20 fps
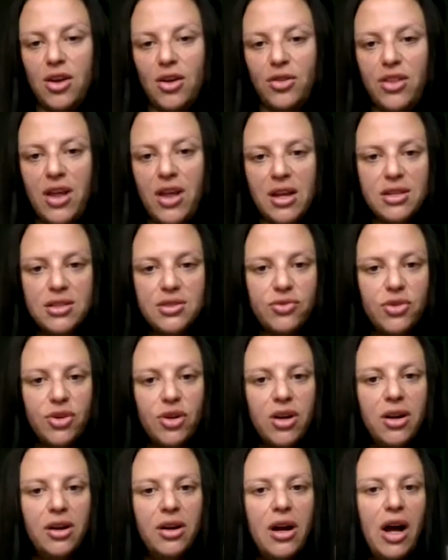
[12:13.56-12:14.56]
thanks
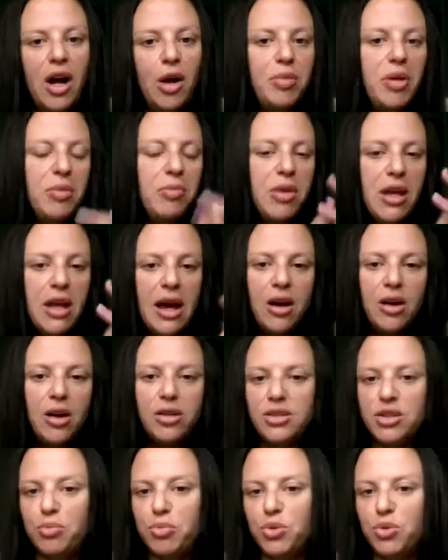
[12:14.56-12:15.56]
for helping me out
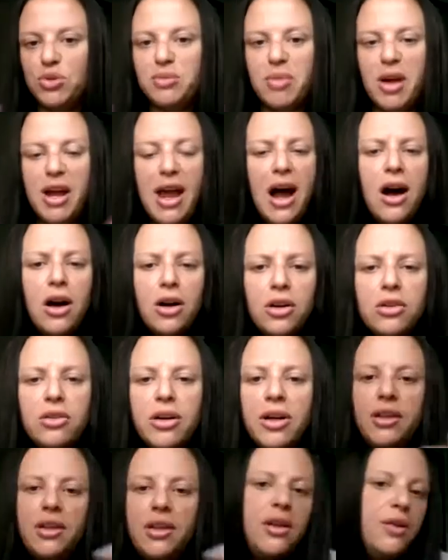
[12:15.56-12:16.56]
to boost my
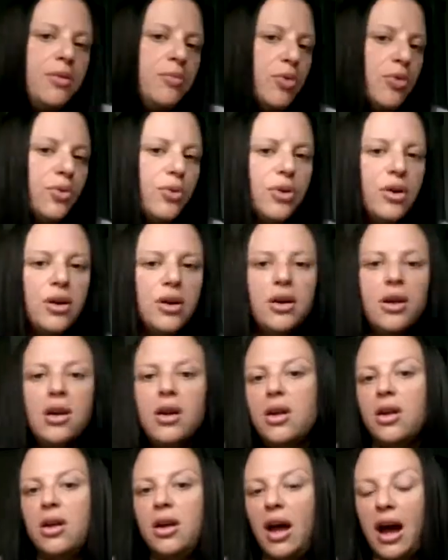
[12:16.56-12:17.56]
algorithm, or
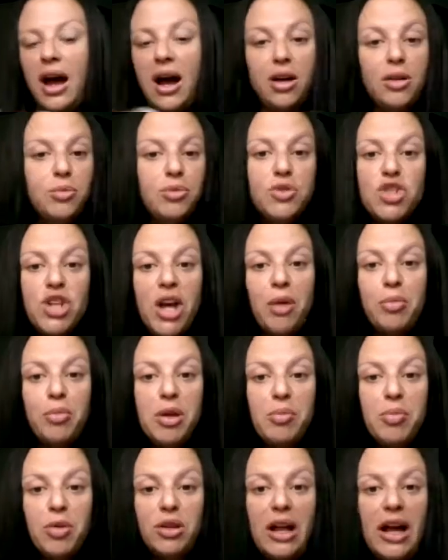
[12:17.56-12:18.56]
I'll shout
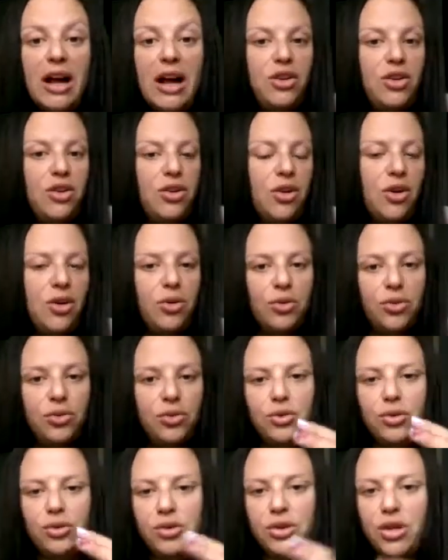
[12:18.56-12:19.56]
people out,
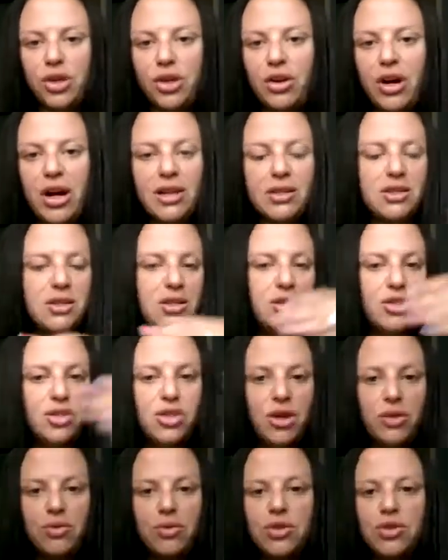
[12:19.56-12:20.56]
congrats to
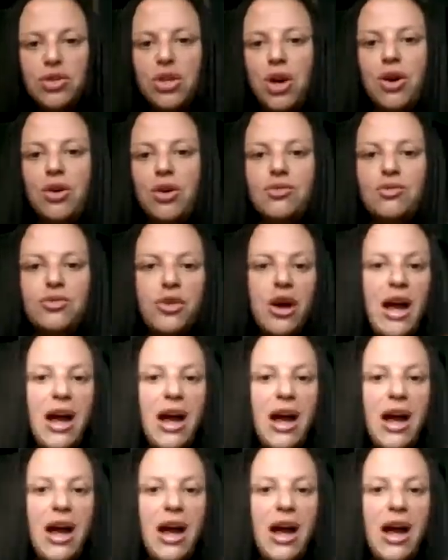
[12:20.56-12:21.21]
so and so for